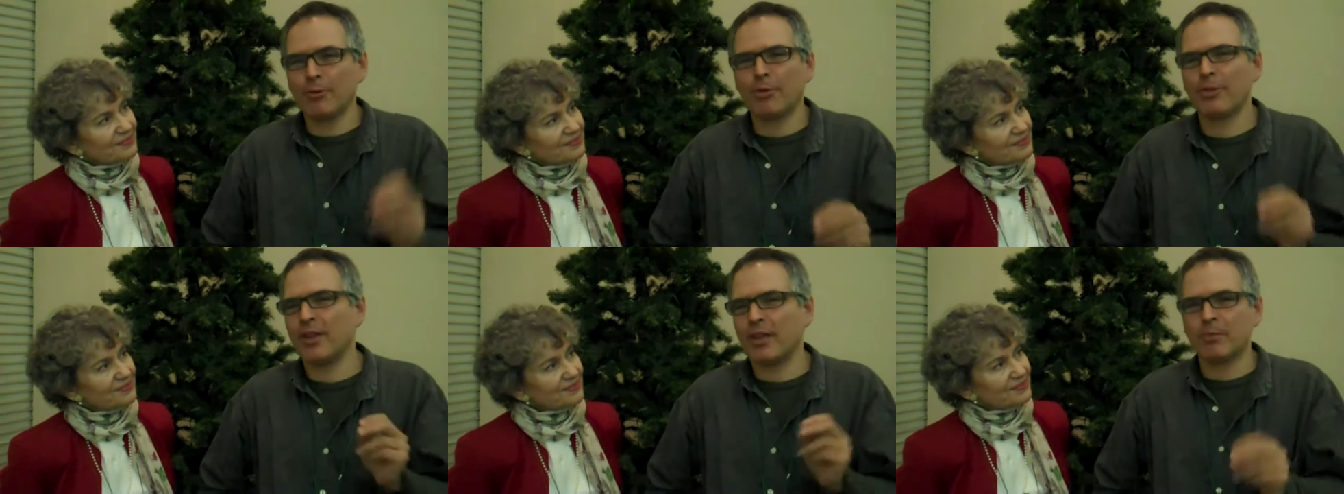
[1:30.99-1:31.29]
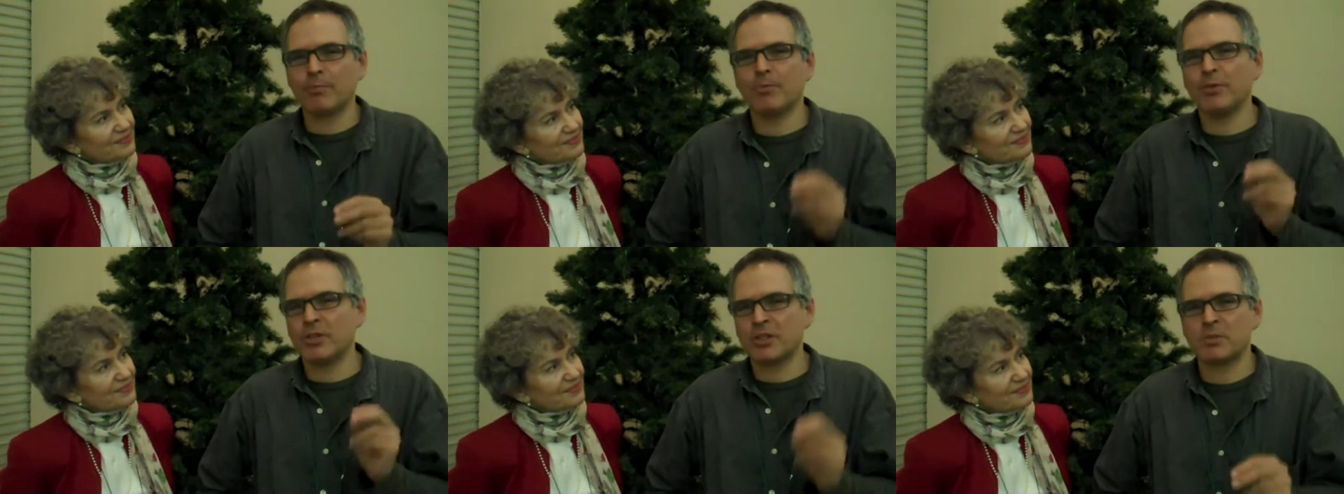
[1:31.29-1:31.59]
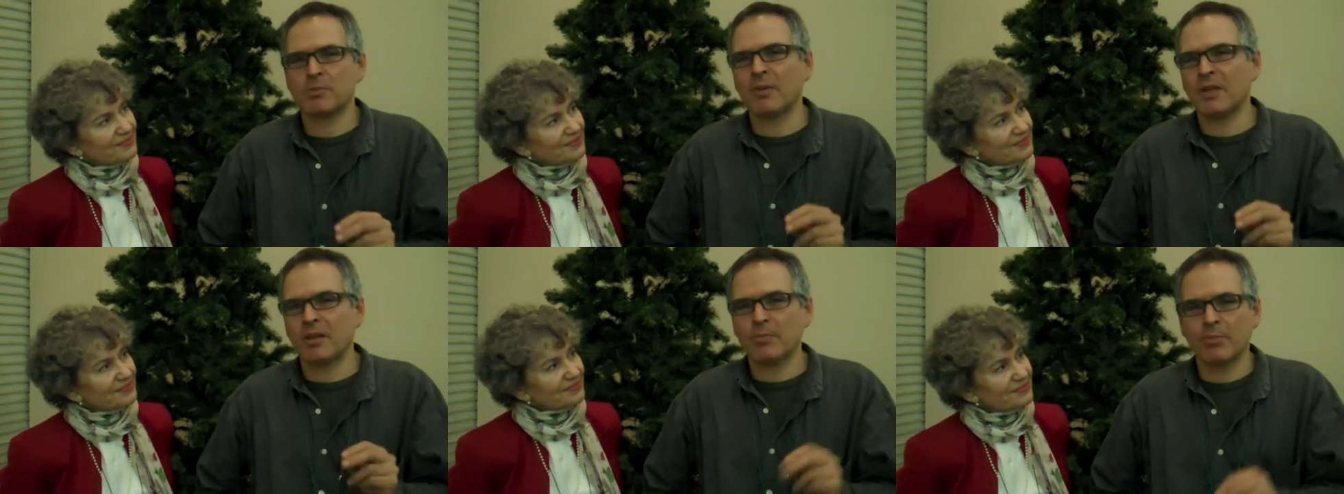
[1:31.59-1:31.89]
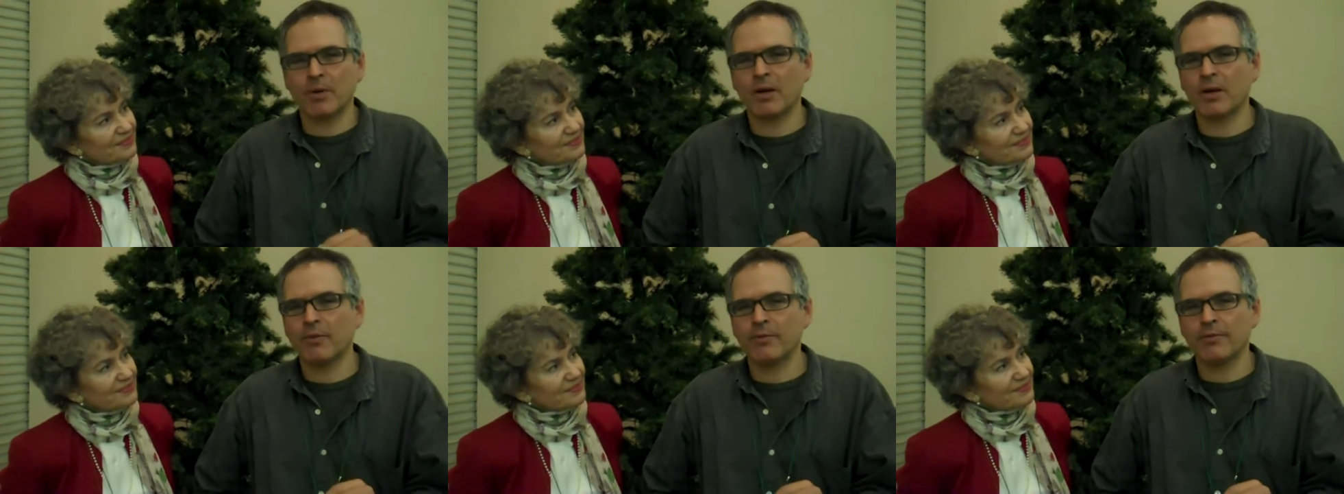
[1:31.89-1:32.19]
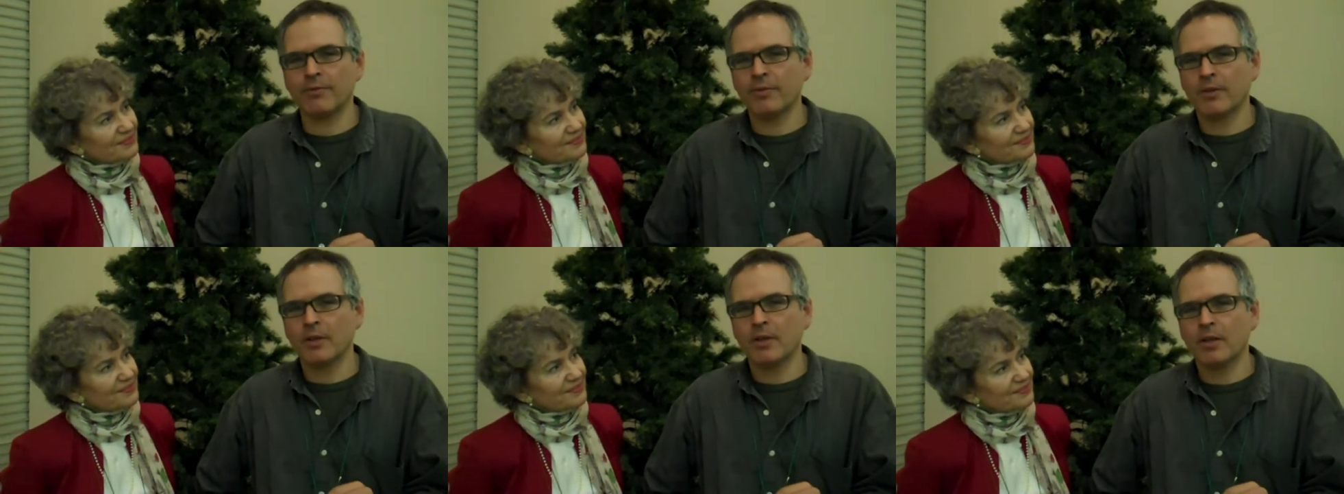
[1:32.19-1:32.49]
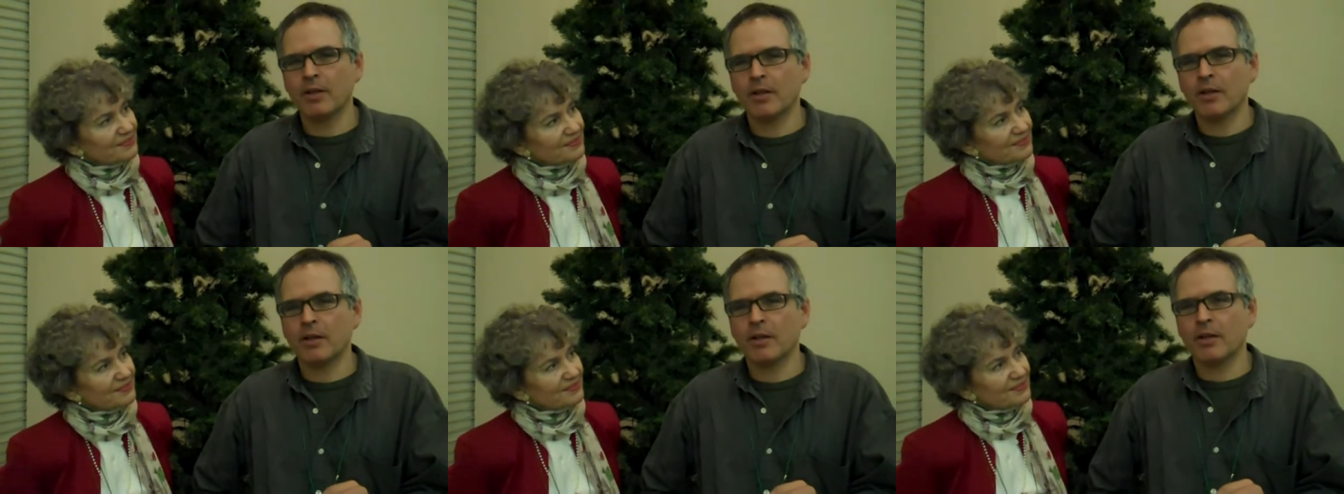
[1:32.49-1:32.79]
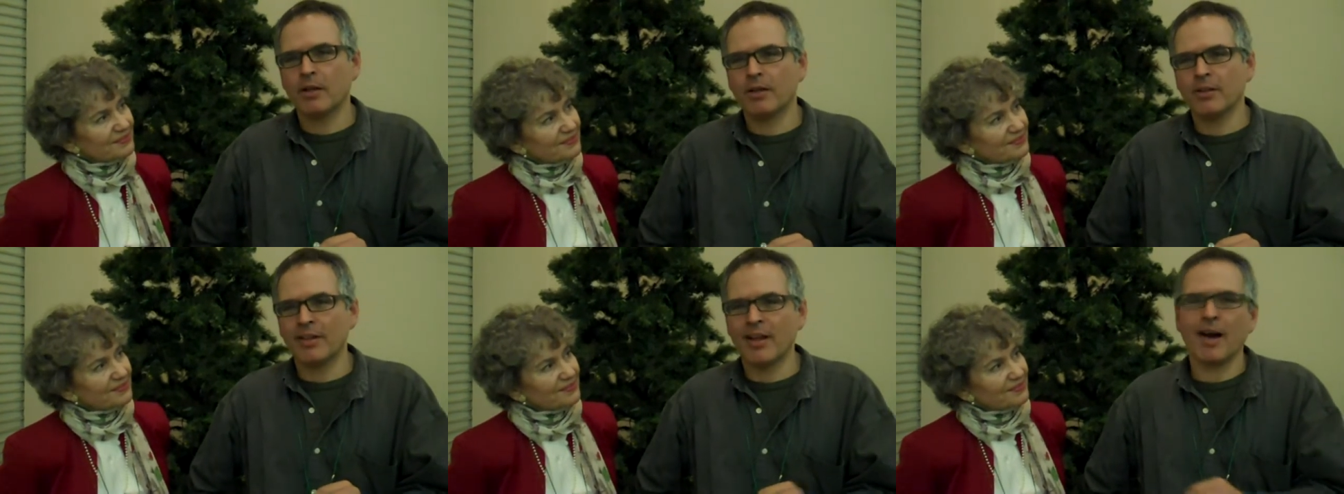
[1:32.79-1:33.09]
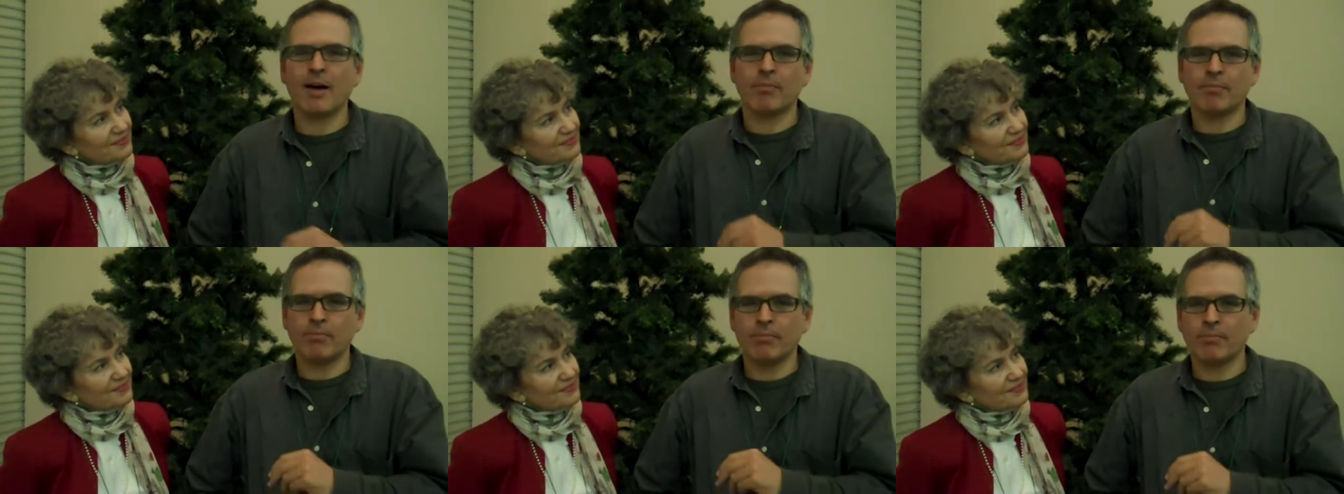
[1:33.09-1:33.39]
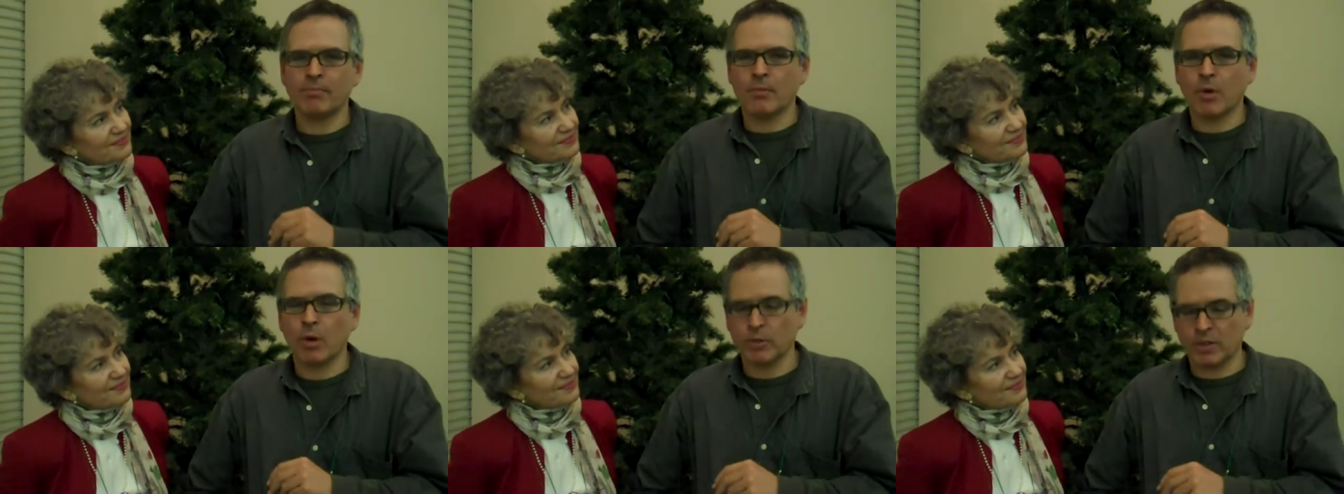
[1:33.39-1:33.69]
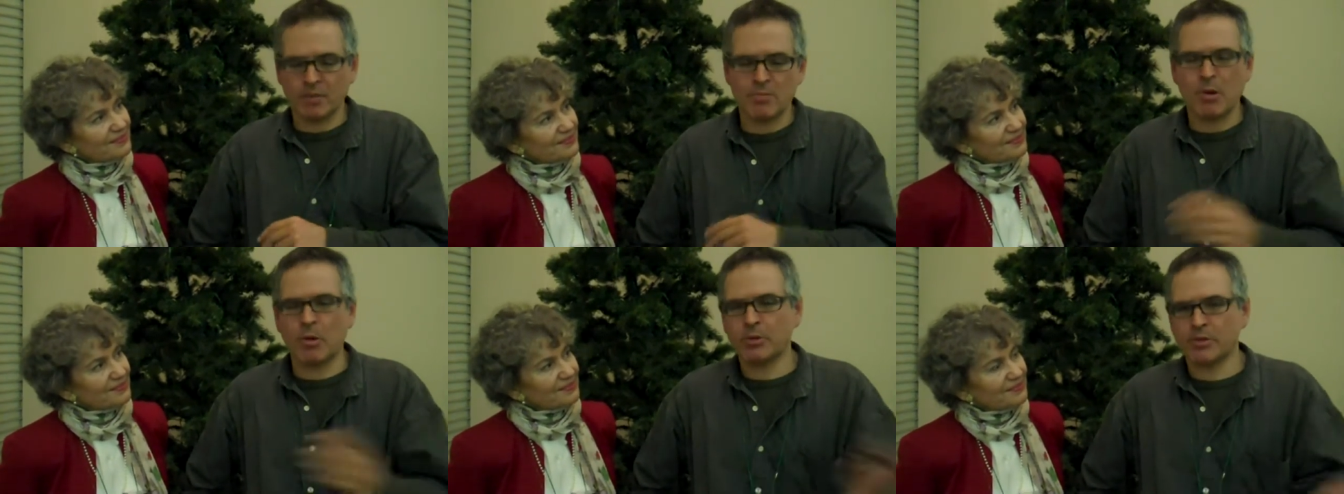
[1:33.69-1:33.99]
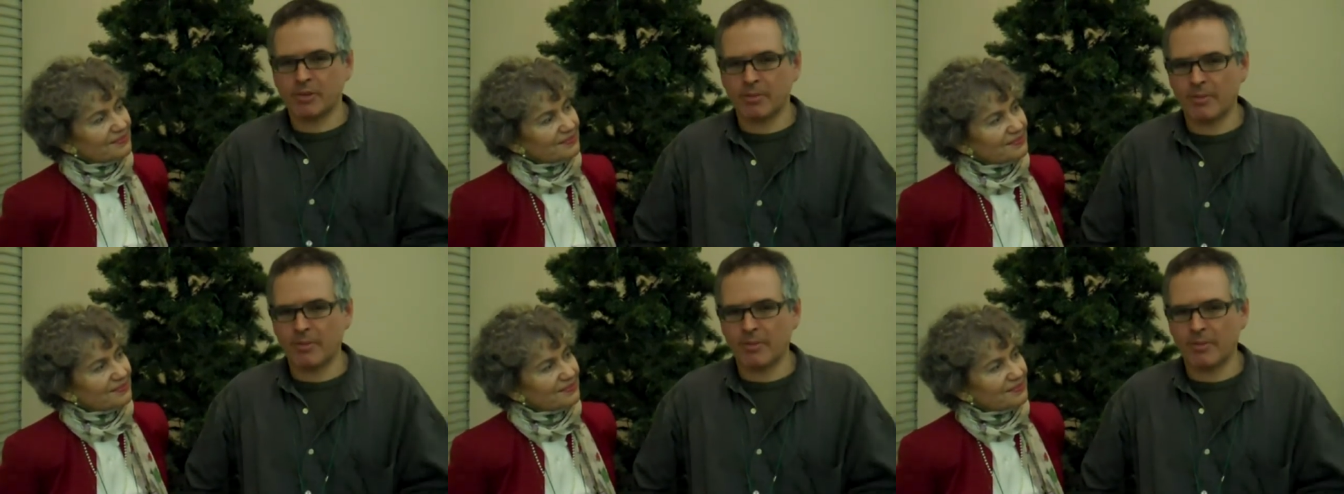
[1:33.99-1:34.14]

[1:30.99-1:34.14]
Speaker 1: think puts me above not only most